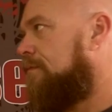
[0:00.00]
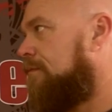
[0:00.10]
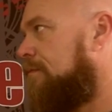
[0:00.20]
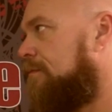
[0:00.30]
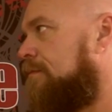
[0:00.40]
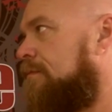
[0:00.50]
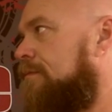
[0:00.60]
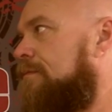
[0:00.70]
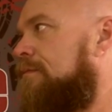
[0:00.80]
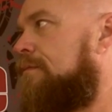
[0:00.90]

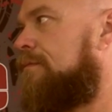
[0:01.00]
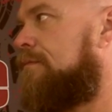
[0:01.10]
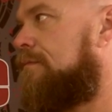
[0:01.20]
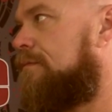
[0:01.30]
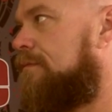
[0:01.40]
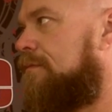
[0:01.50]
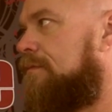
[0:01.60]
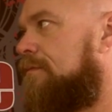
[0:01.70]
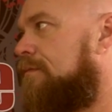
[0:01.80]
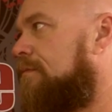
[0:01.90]

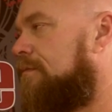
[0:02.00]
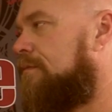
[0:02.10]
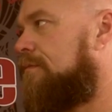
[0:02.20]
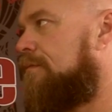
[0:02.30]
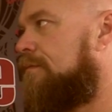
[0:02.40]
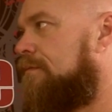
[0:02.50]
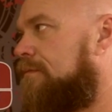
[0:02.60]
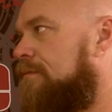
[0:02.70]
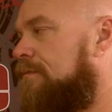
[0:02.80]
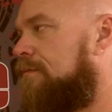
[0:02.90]

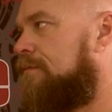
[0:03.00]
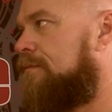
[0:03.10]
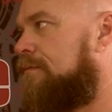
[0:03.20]
This person isn't speaking.